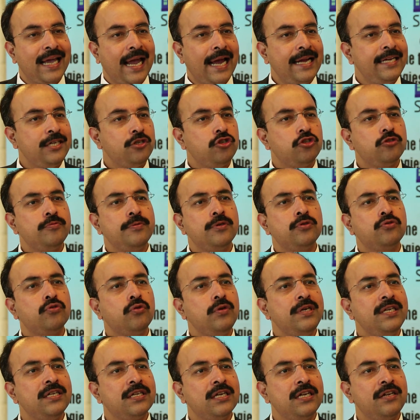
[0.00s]
And it was
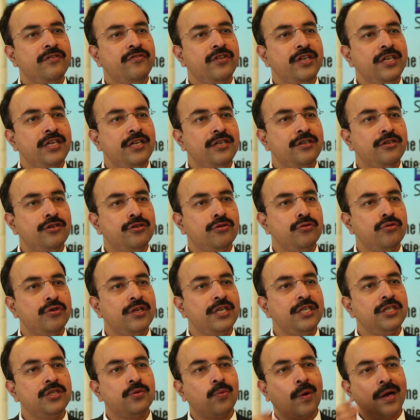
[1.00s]
so inconvenient to
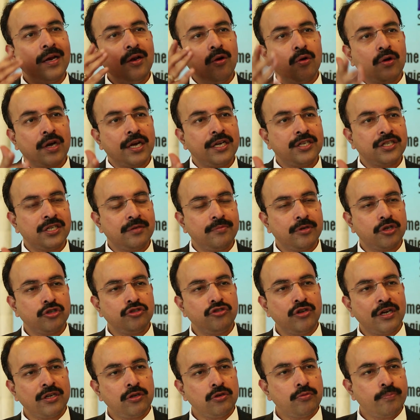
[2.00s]
reach one location
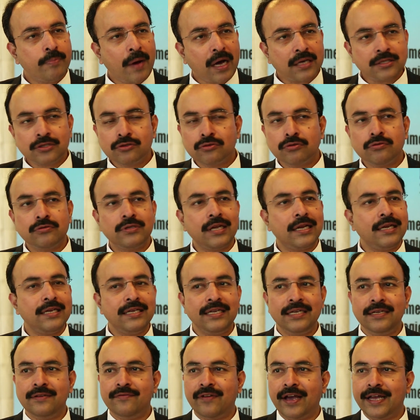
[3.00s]
because you had to pass through
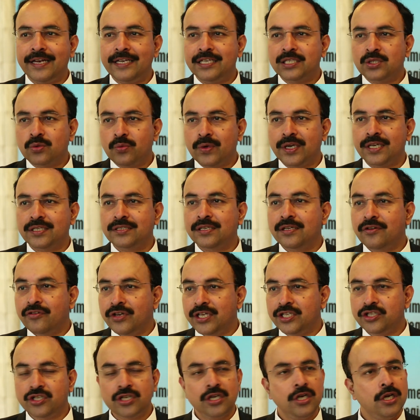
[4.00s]
Delhi in various ways and
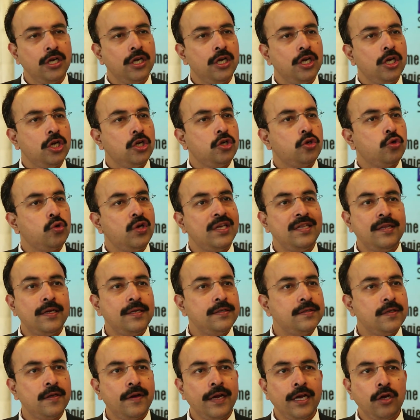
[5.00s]
reach. Today there
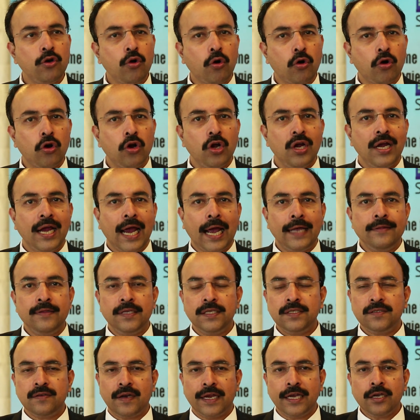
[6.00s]
is a ring road, and
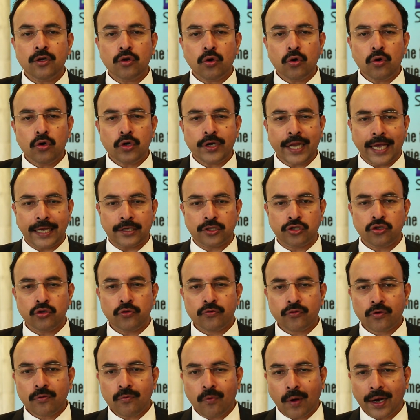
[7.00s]
this ring road takes
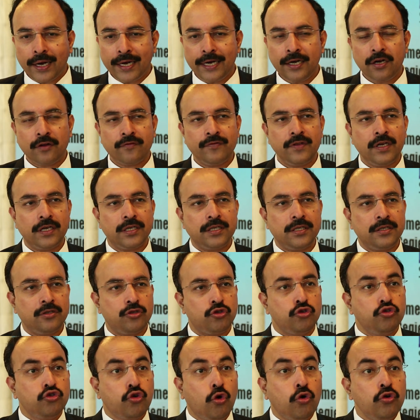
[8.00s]
you from one end of the other.
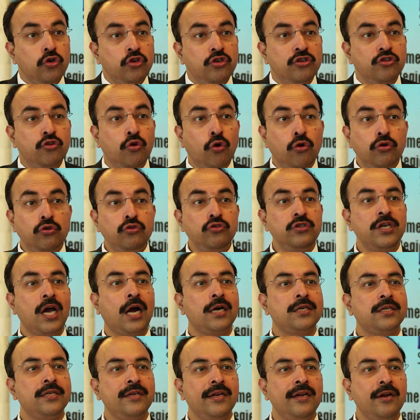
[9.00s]
You don't go to the
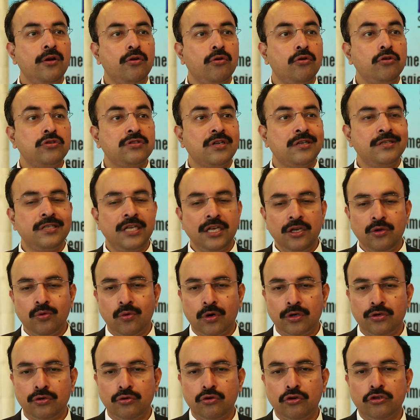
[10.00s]
arterial roads until you
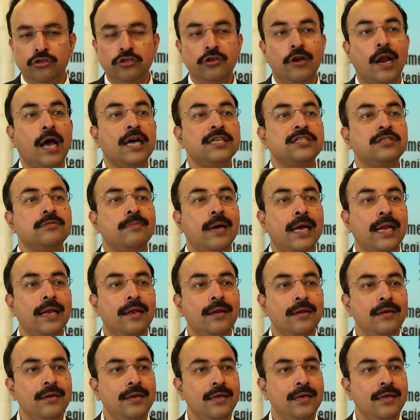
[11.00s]
want to go to your last mile.